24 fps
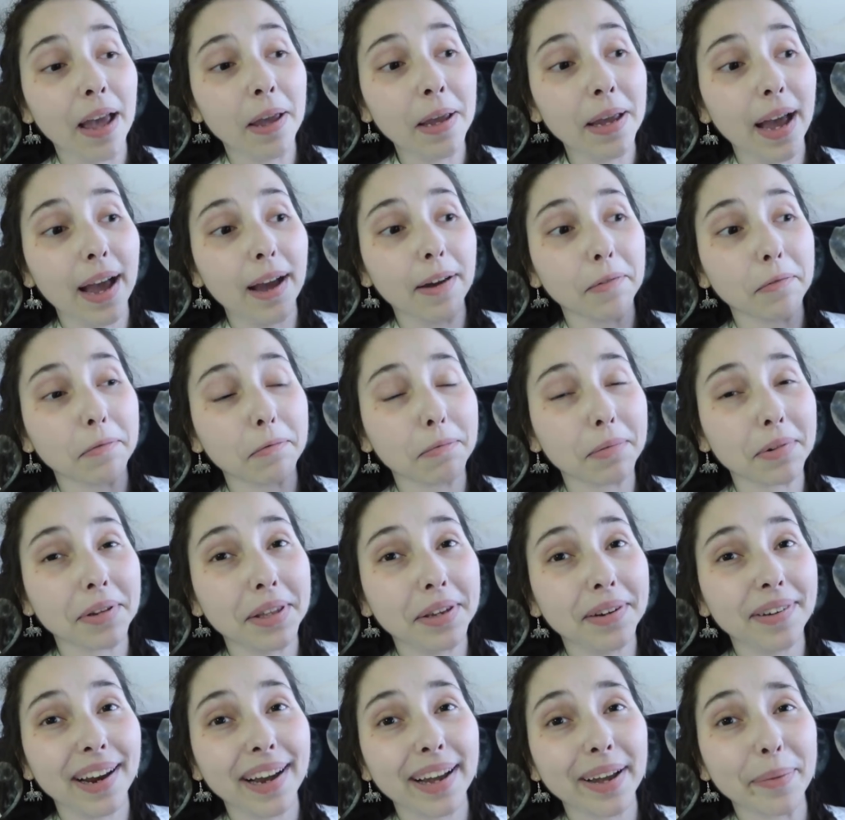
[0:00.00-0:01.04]
I
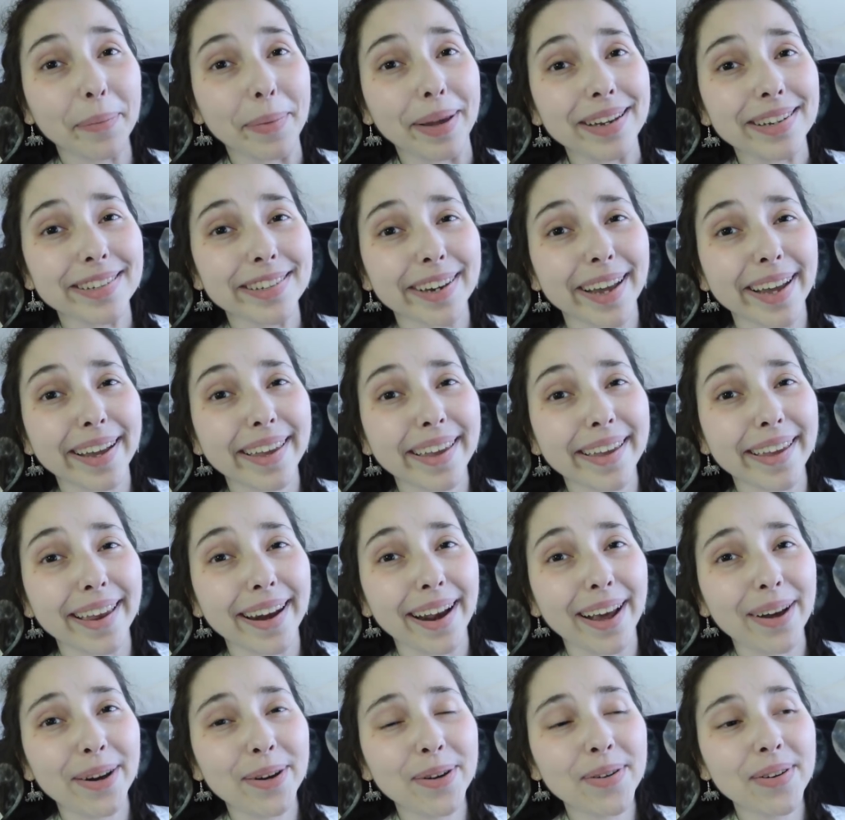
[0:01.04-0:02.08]
really recommend checking
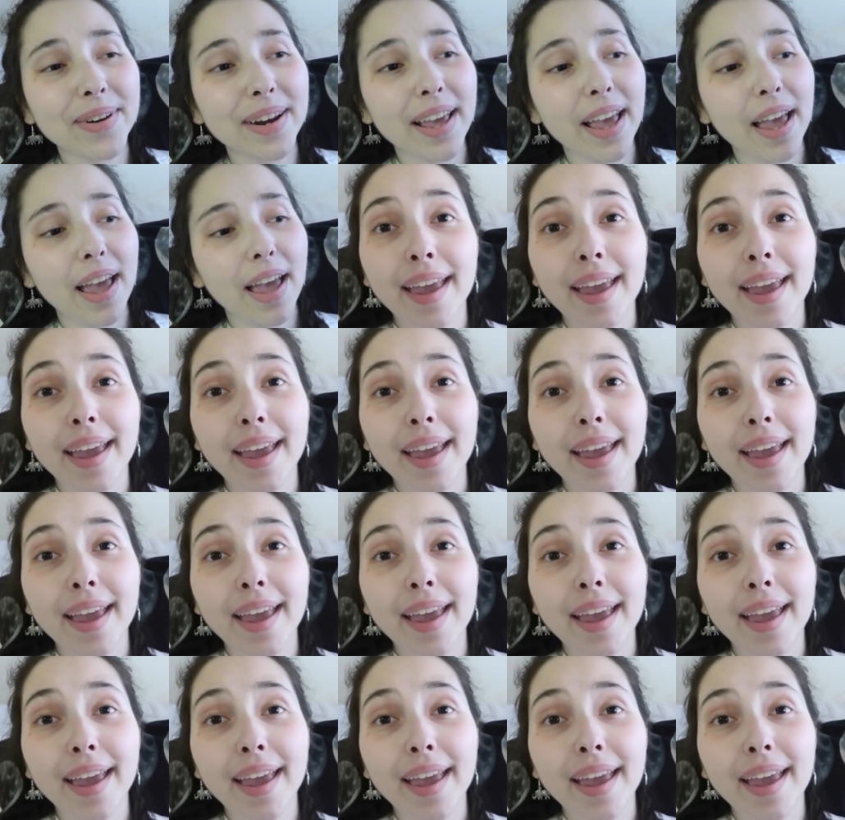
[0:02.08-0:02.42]
it out.